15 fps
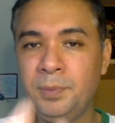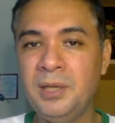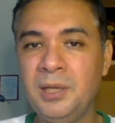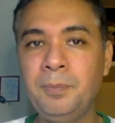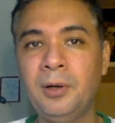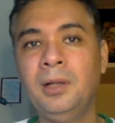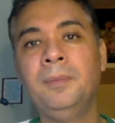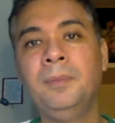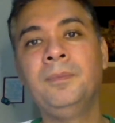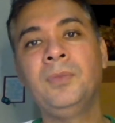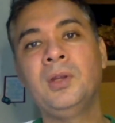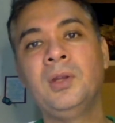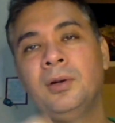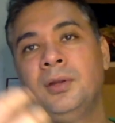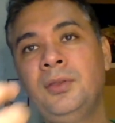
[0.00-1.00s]
people
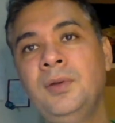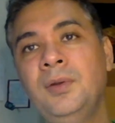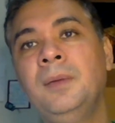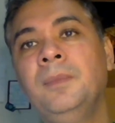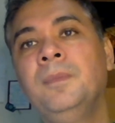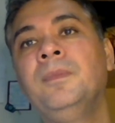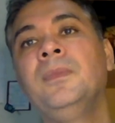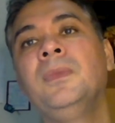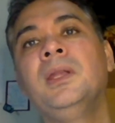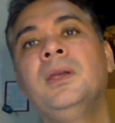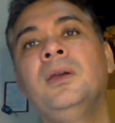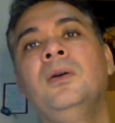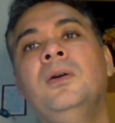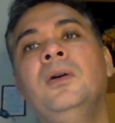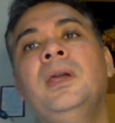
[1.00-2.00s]
or three.
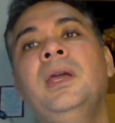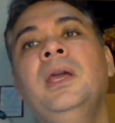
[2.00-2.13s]
Okay, how